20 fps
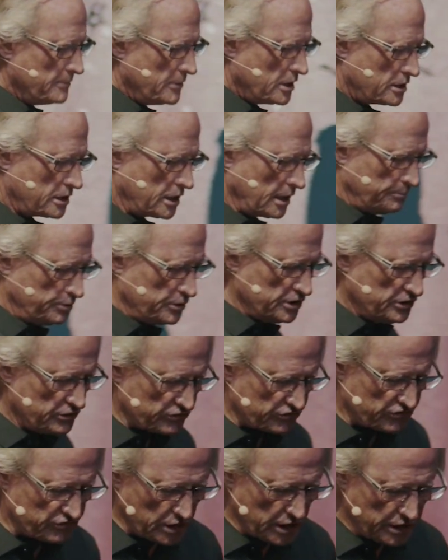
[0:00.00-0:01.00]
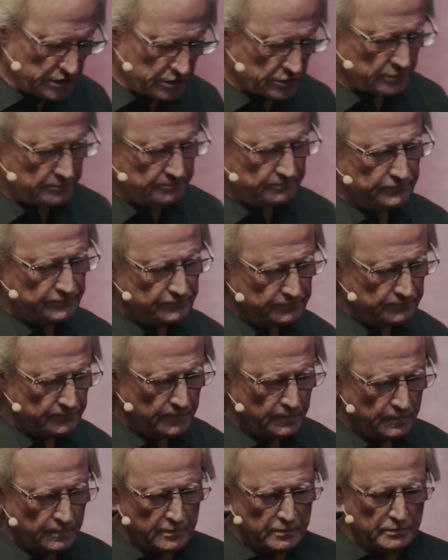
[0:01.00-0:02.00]
A couple of years later,
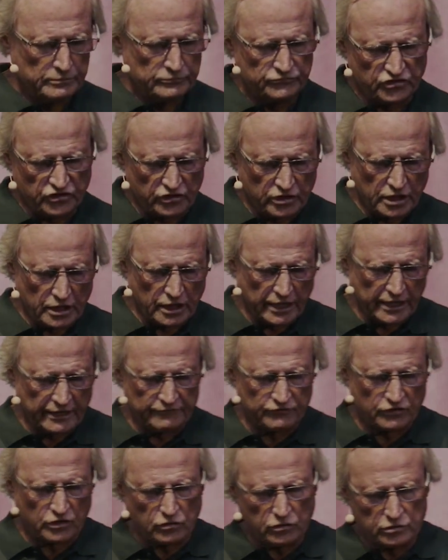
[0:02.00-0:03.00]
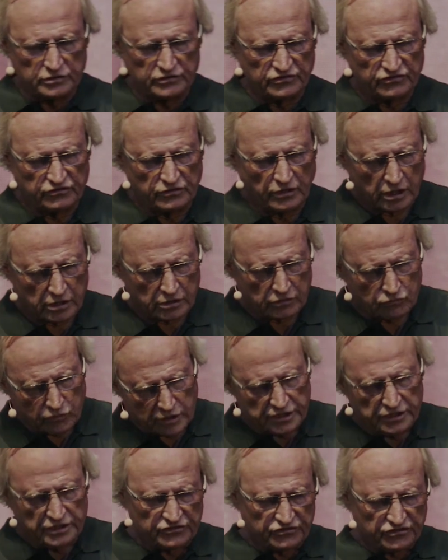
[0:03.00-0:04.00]
Jenny and I have our oldest daughter,
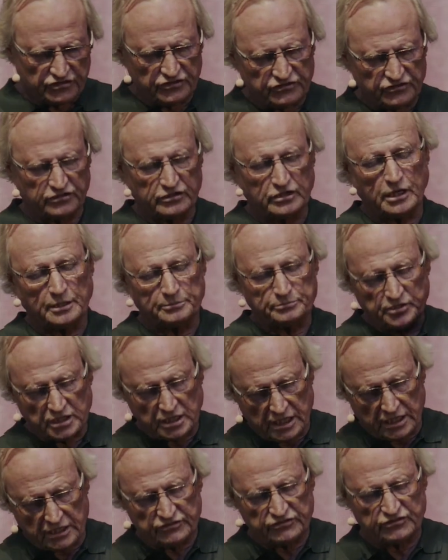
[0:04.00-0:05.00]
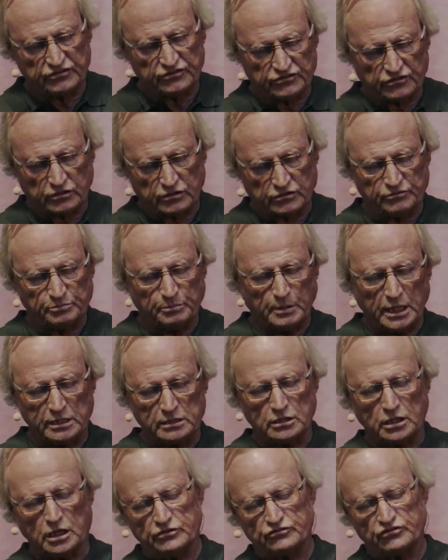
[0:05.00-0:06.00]
Wendy. She's adopted. Casey's ours
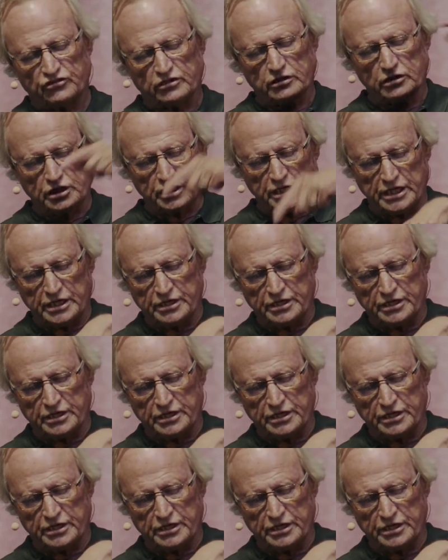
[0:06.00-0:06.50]
biologically.